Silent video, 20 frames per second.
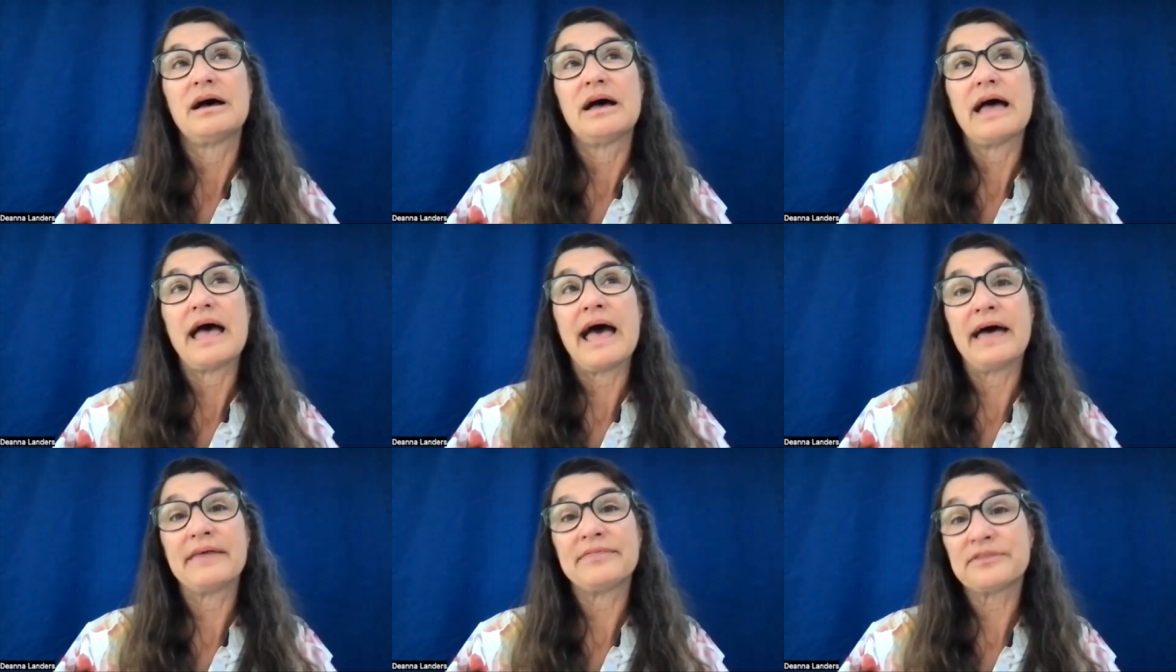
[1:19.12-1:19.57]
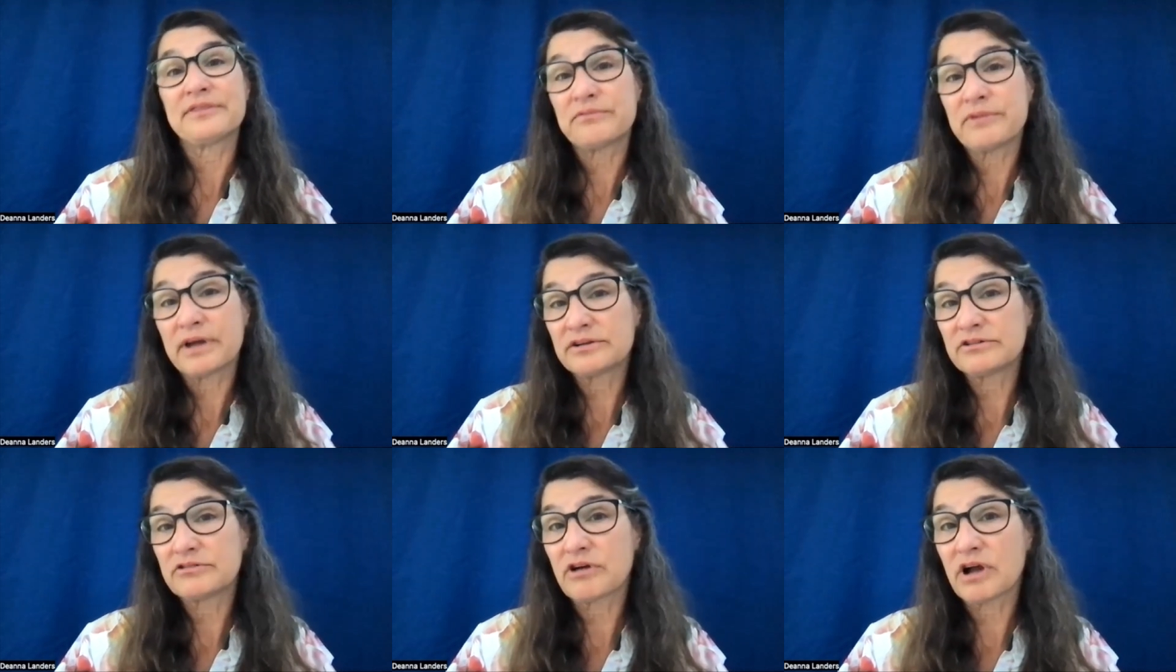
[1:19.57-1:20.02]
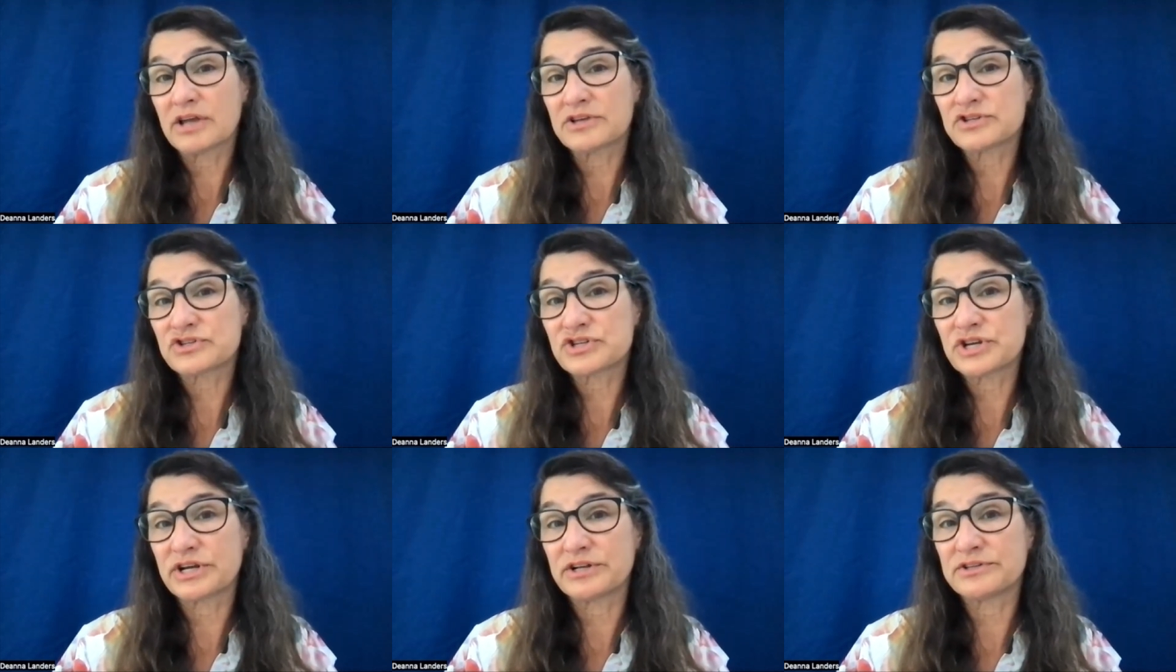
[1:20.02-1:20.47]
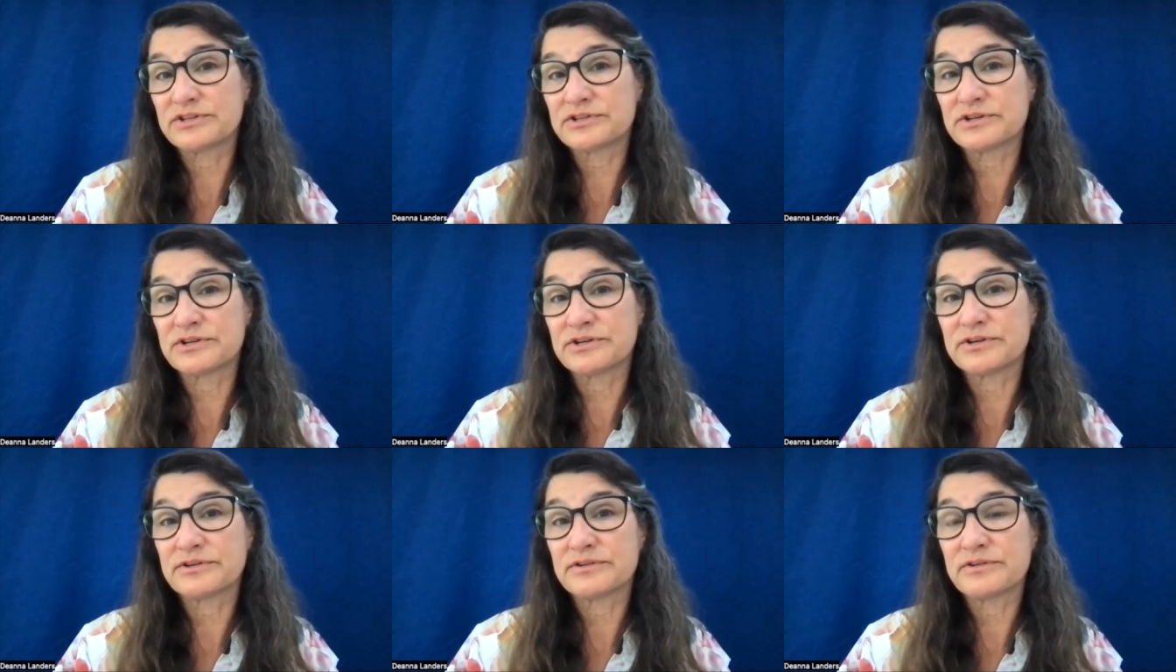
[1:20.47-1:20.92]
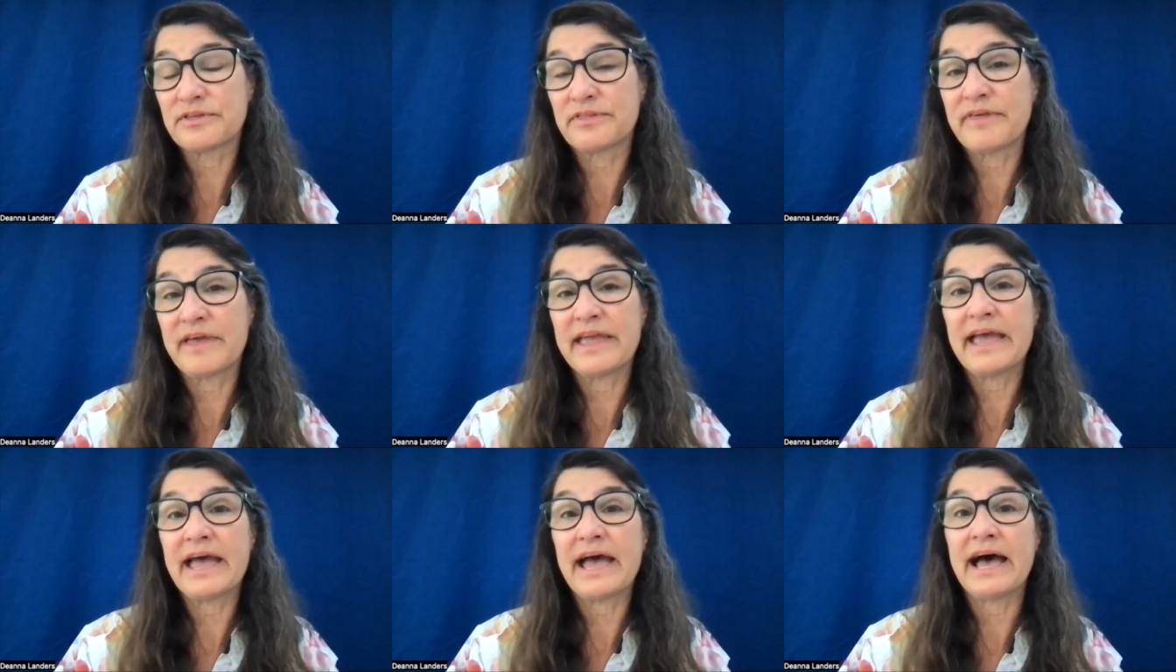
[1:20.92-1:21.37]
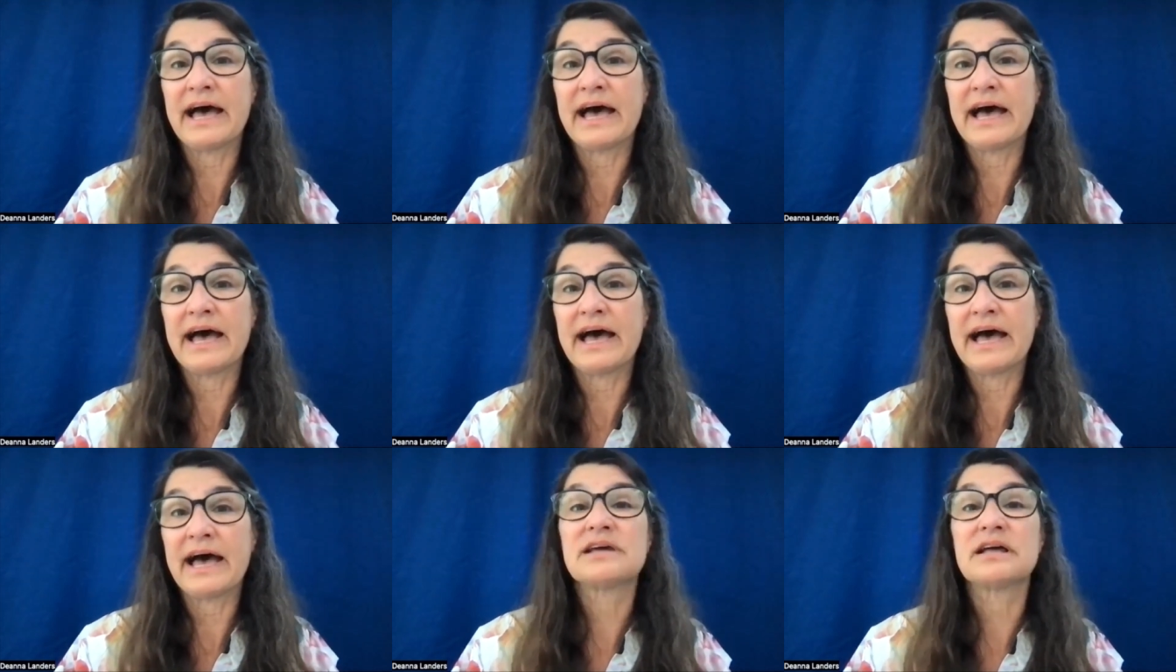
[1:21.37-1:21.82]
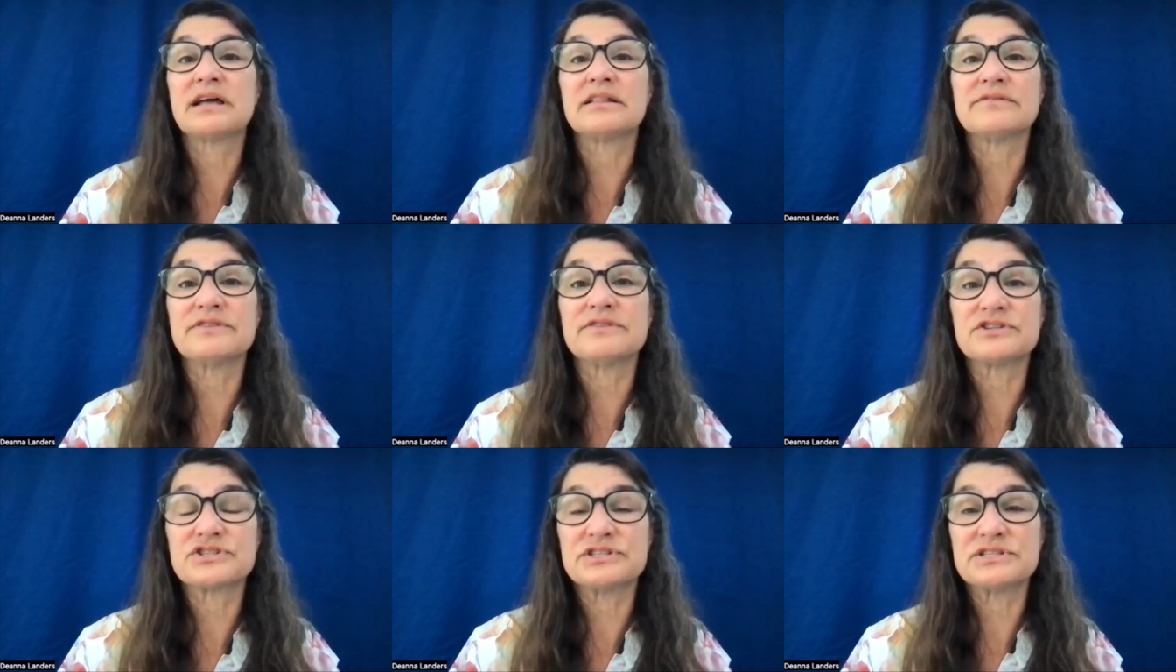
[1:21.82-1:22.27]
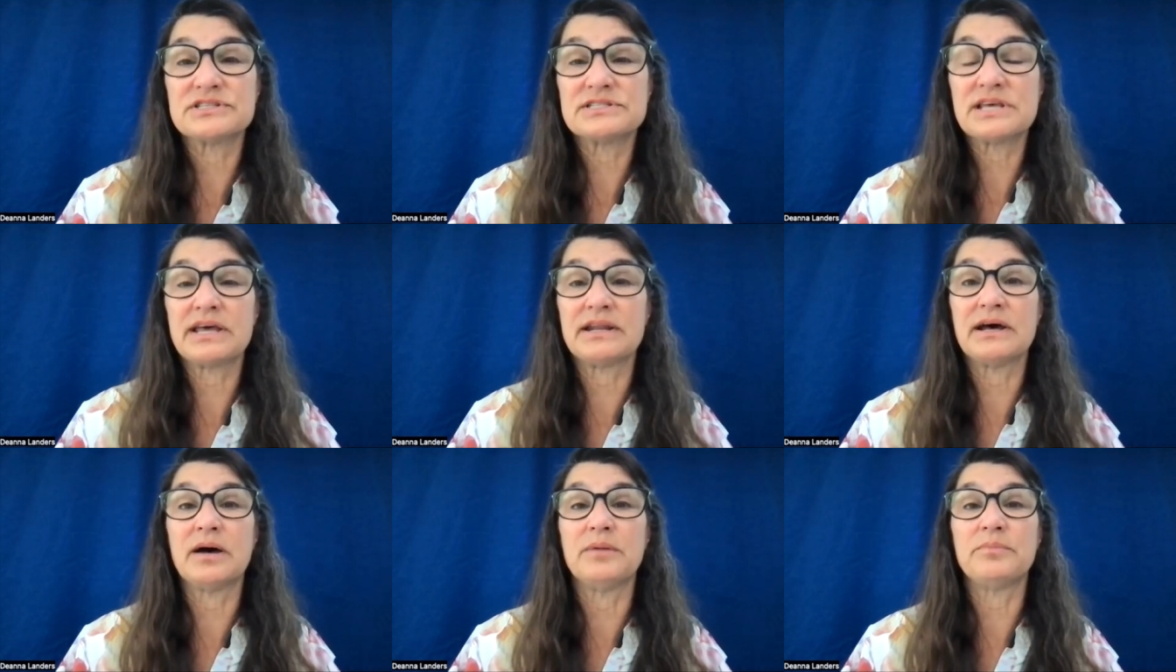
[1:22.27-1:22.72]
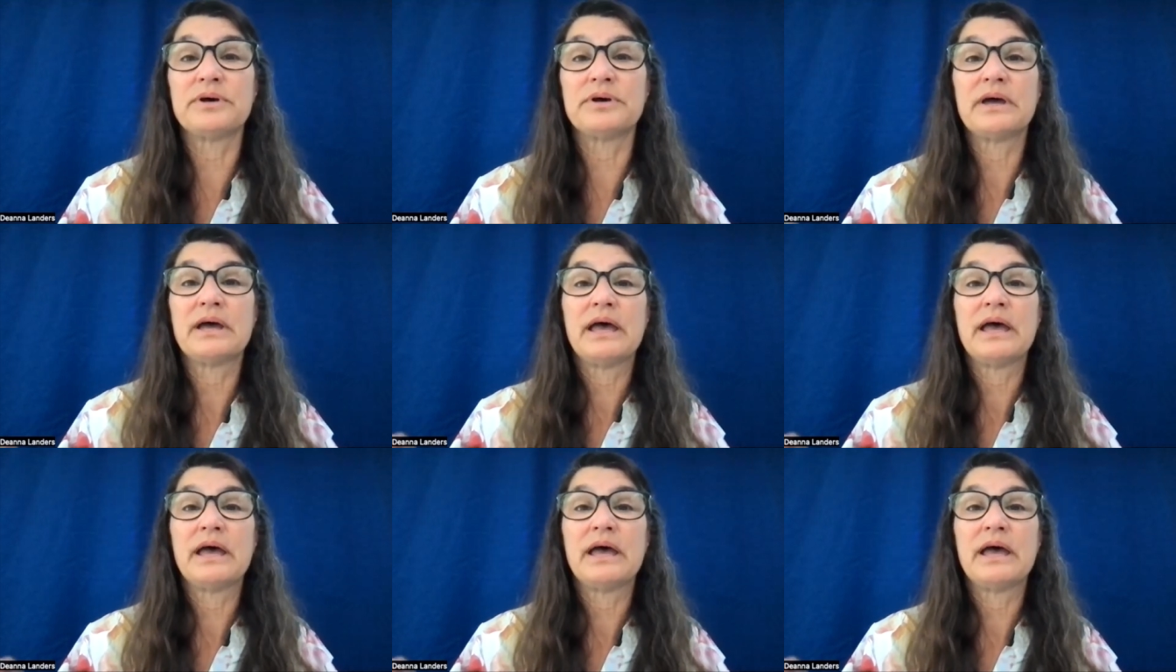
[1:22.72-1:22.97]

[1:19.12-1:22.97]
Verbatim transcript: At the Red Cross shelter, they had a television set up.